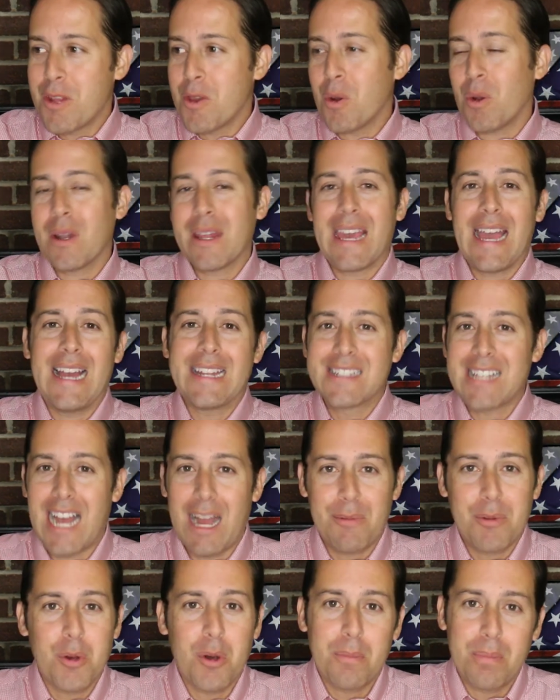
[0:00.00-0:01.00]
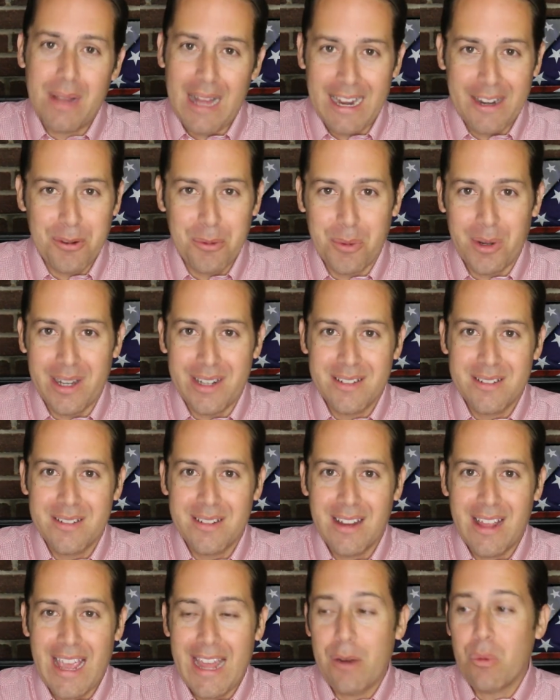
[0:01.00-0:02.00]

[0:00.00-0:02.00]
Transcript: and you only had time to apply to one,